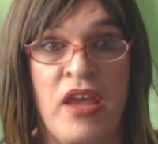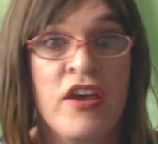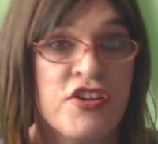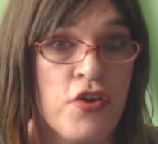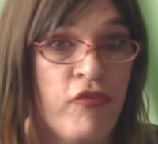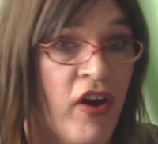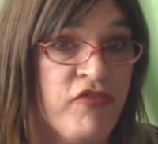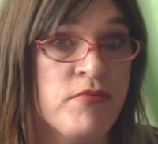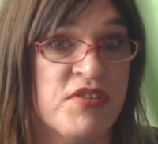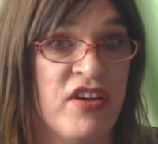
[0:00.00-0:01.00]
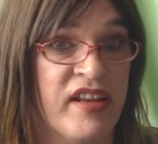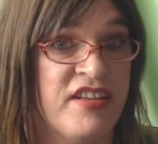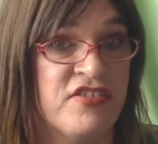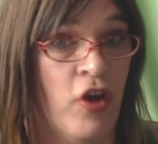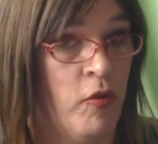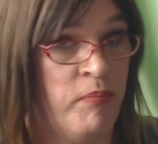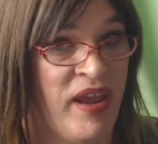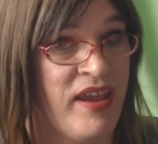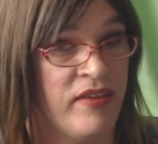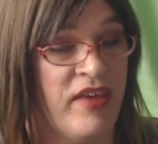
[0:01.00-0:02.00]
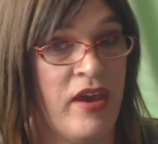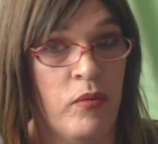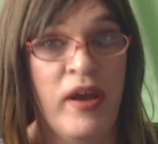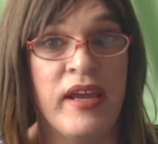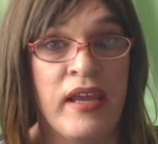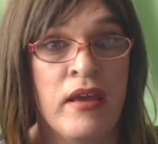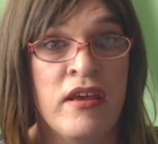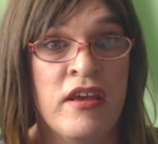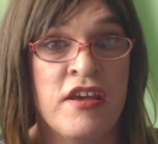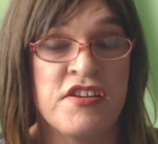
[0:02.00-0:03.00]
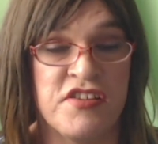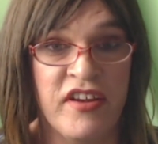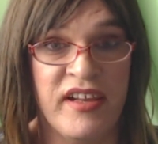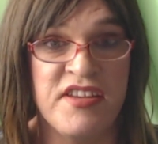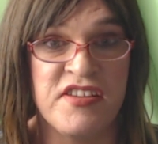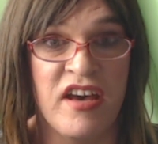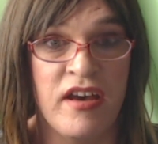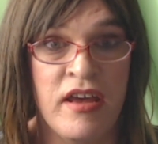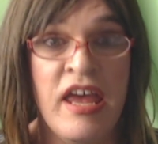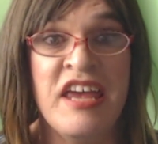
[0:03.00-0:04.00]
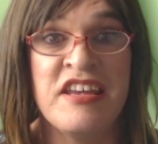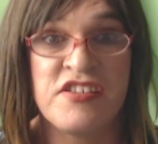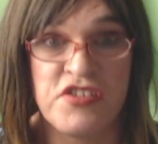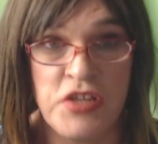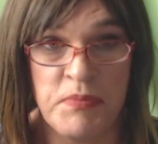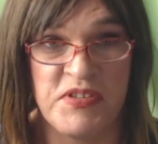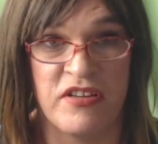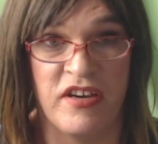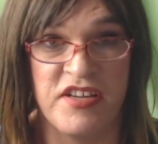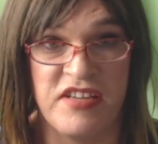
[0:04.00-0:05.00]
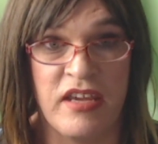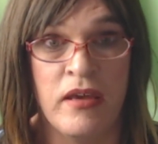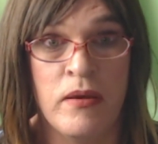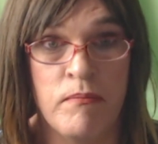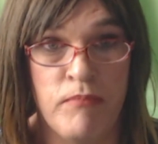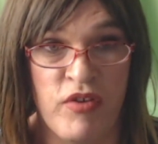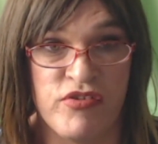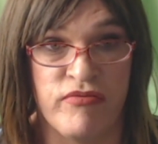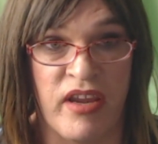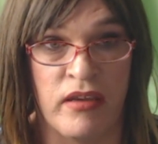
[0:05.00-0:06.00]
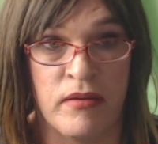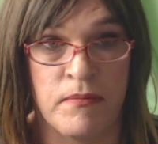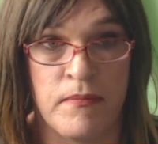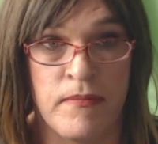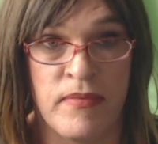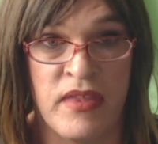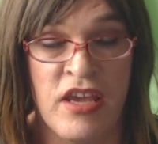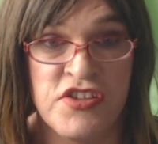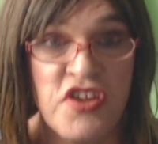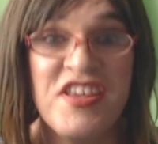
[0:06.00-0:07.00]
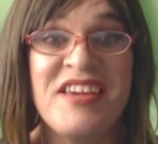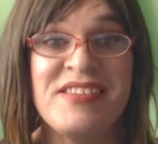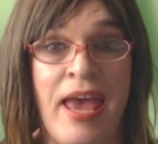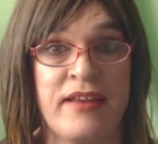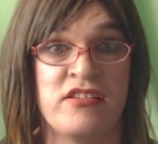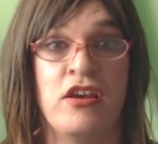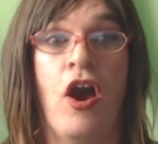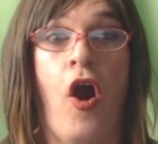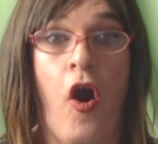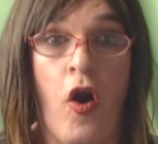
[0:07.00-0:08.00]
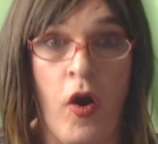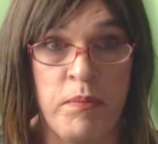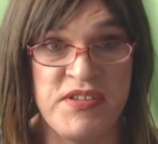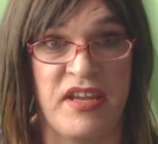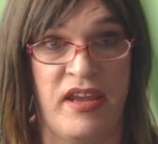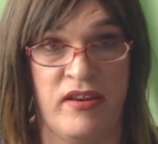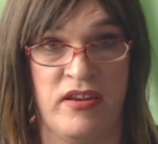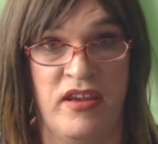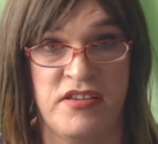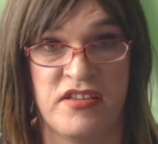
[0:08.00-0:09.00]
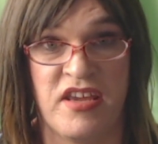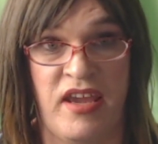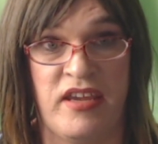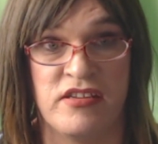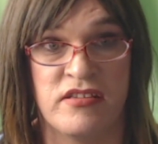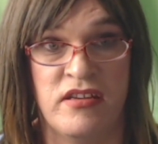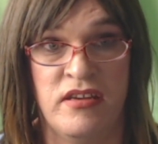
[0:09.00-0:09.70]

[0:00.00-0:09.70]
So far from cyclists not paying their way, cyclists are subsidizing motoring. So the exact opposite is the case.